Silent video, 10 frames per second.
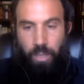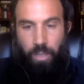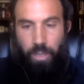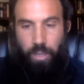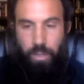
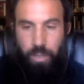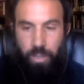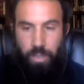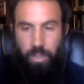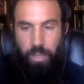Uh,
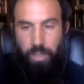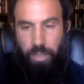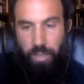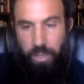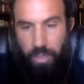
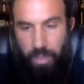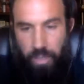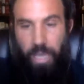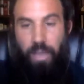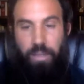
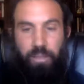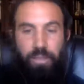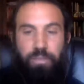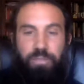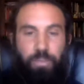yeah,
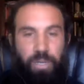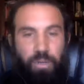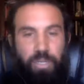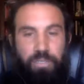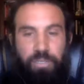somebody
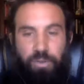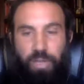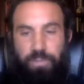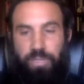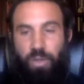on
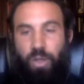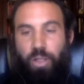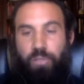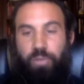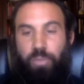Instagram said,
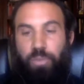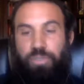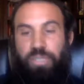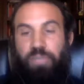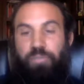all of our
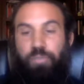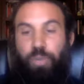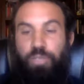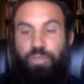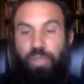most
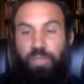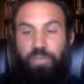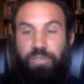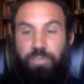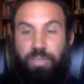influential life
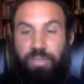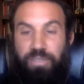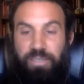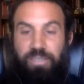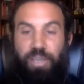
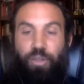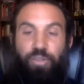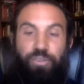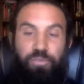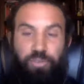experiences that
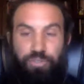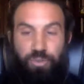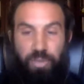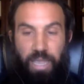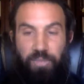altered
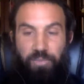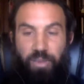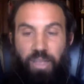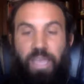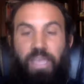future
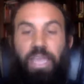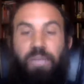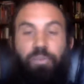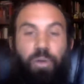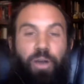behavior
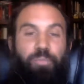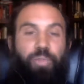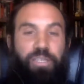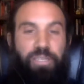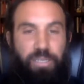came from
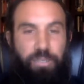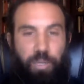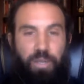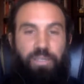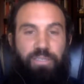unpleasant
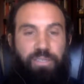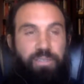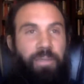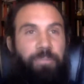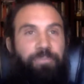experiences.